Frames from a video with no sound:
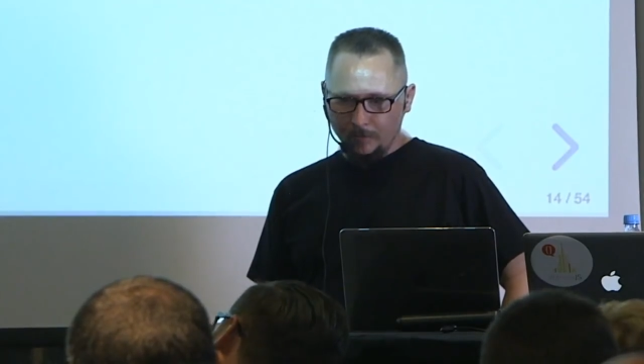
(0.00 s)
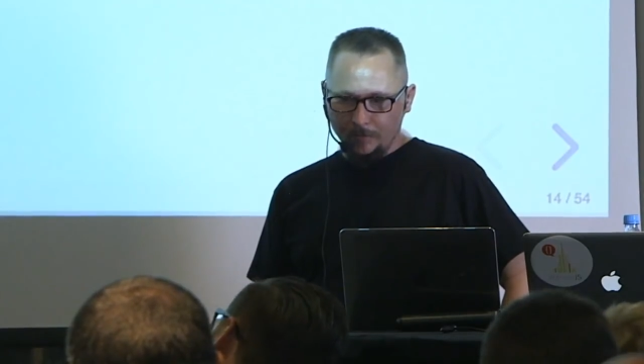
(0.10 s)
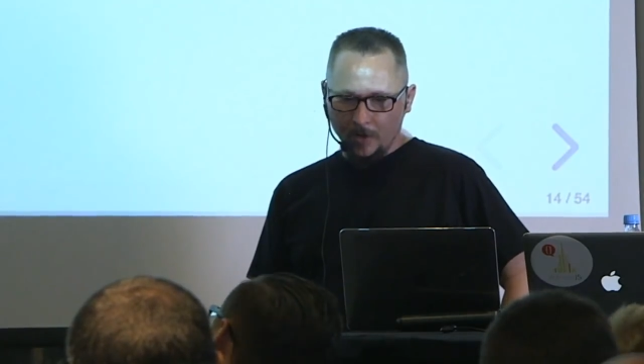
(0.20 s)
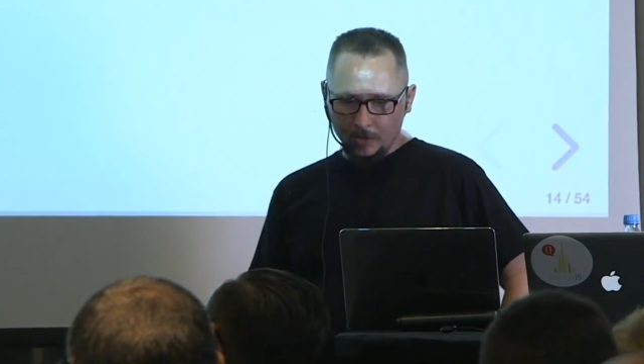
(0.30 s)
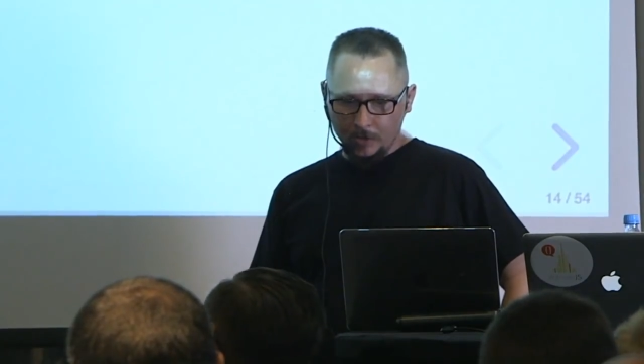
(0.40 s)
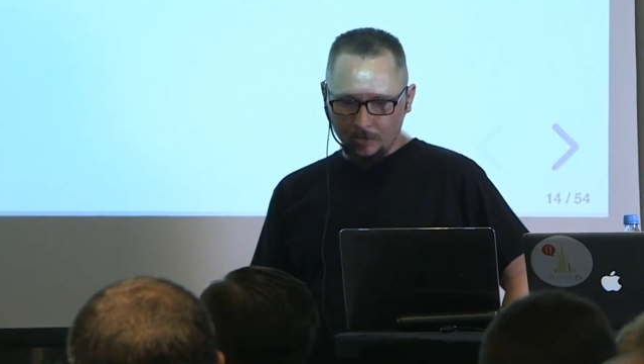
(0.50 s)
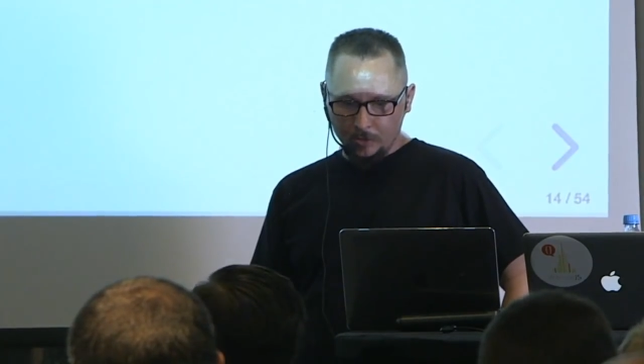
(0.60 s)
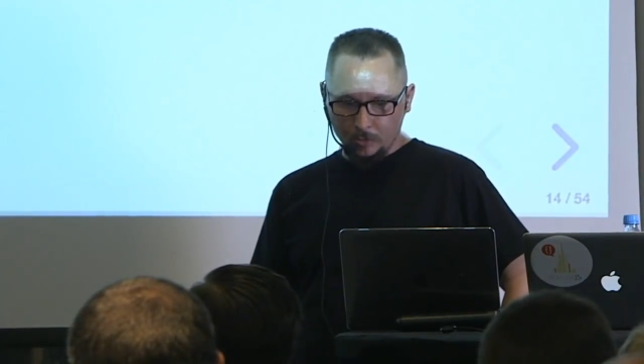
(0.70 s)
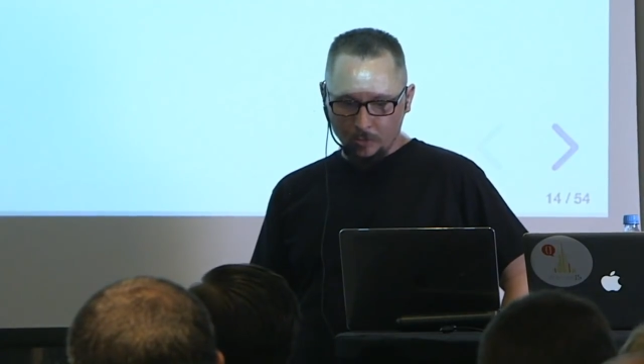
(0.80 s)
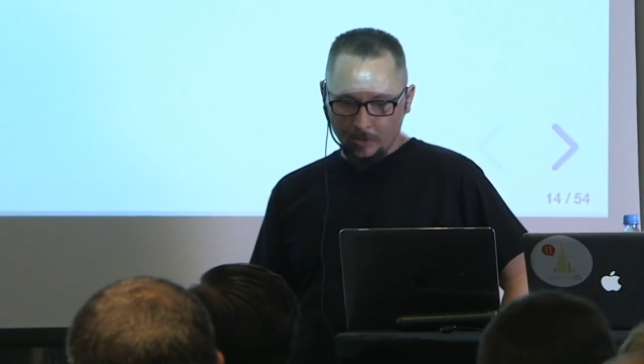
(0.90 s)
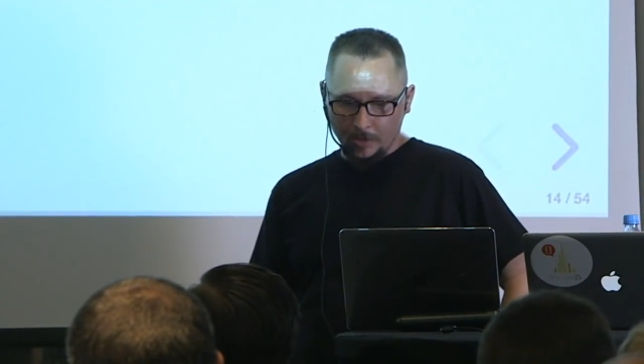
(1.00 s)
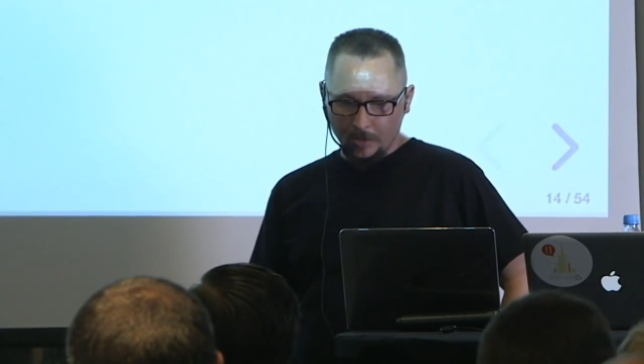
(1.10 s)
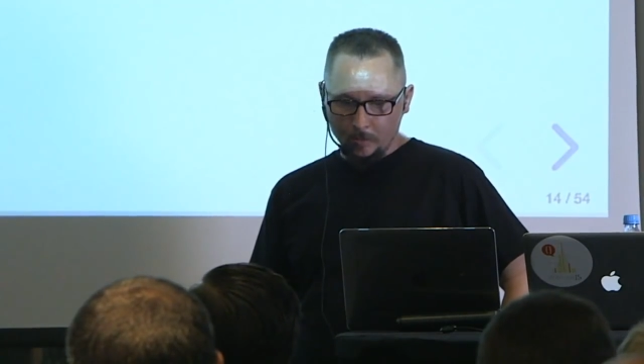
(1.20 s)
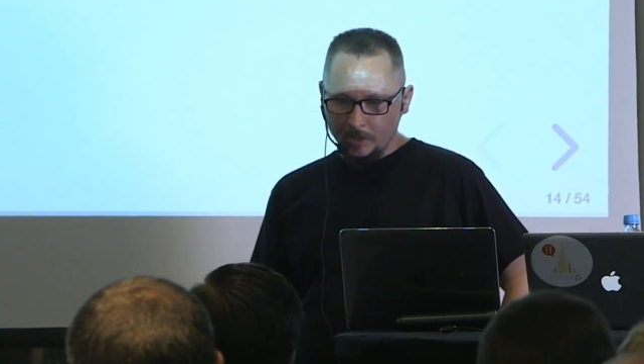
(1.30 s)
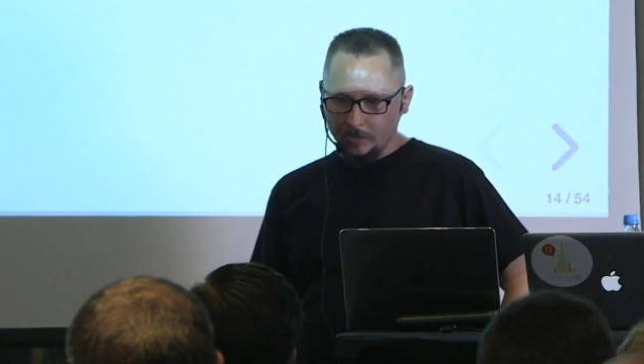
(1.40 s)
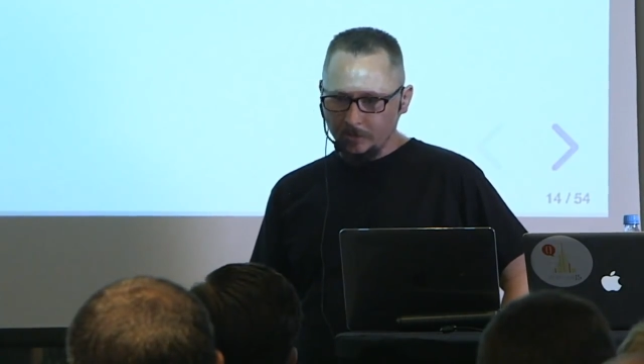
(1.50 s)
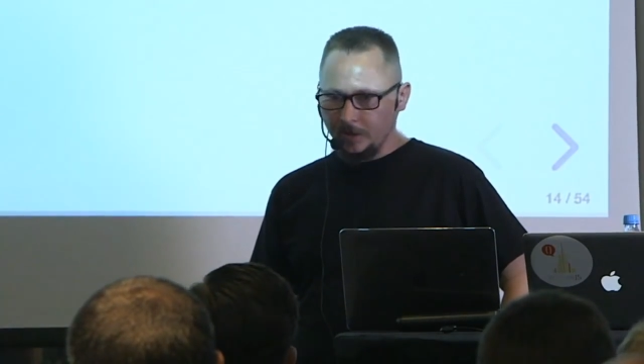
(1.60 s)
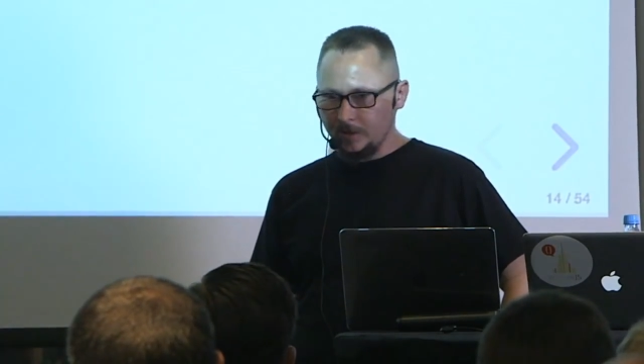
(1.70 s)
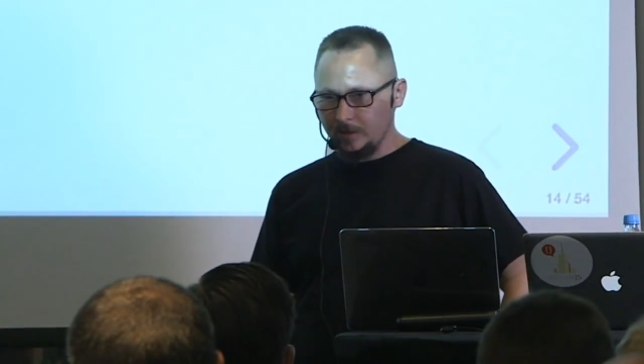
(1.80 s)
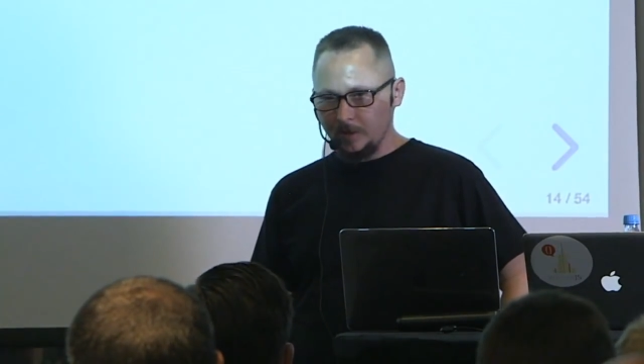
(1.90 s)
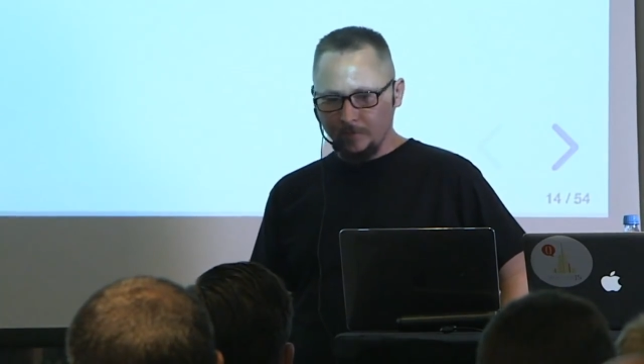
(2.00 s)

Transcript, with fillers: function was working like a method, and